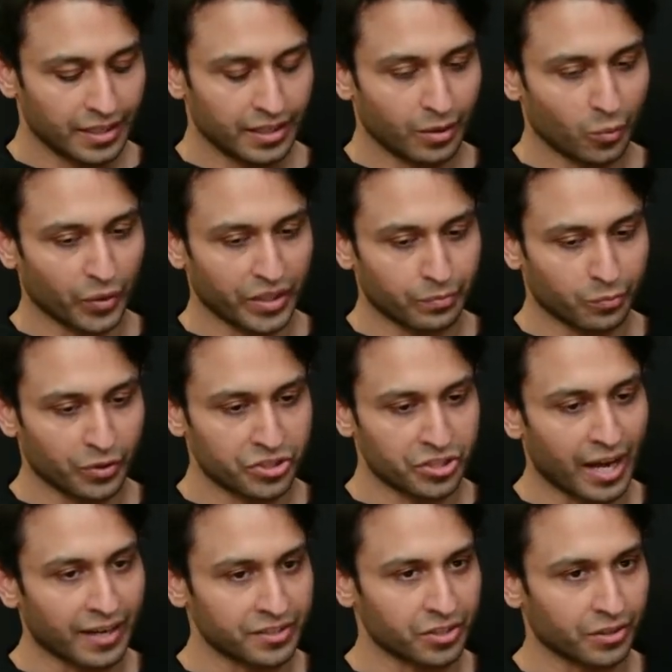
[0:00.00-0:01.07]
we
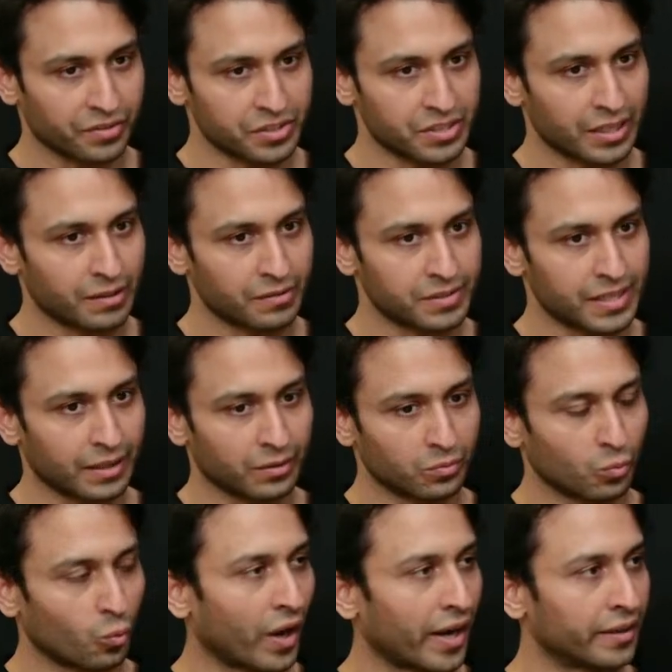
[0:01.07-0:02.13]
challenge ourselves that
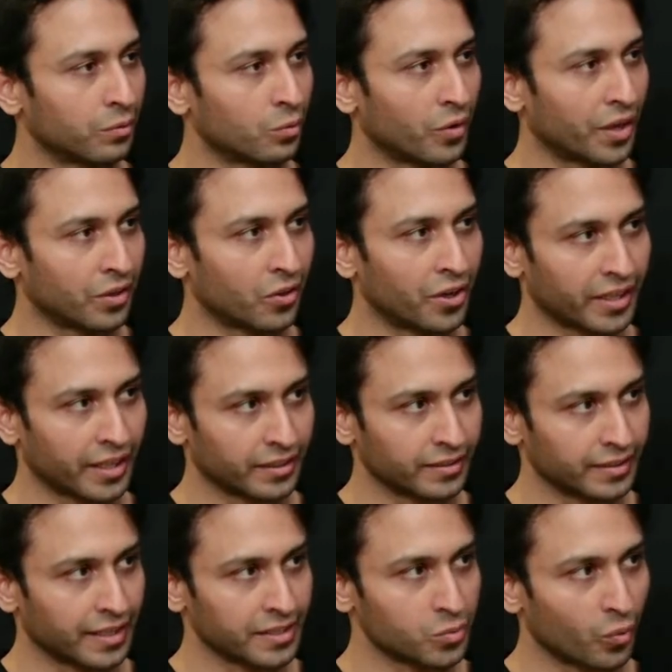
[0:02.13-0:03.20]
why not?
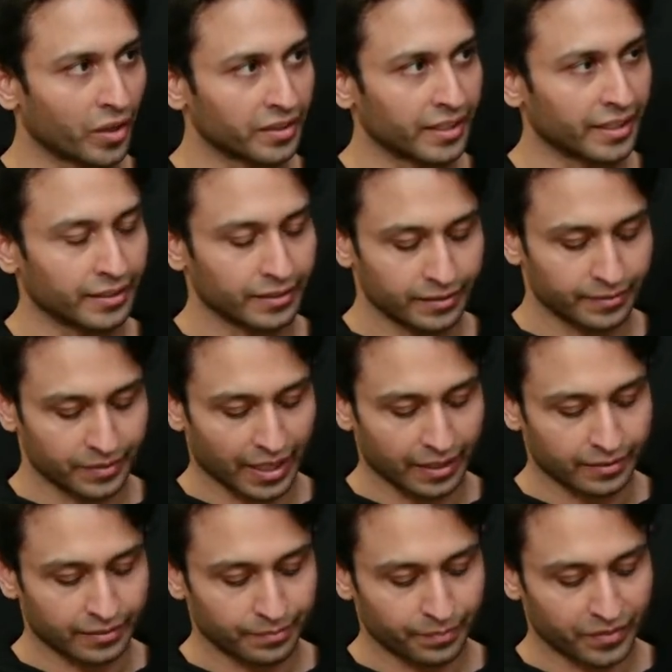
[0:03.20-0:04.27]
And that's one thing
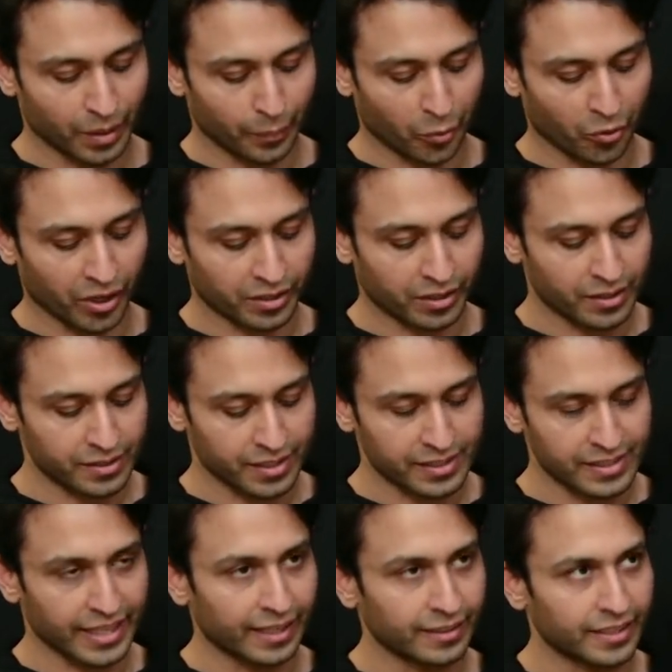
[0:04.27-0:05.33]
that the product does. The
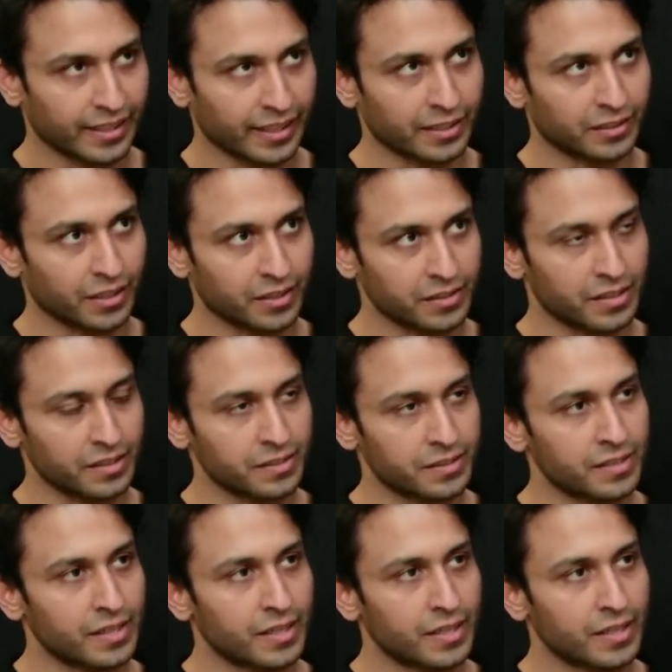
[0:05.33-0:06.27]
second thing it does is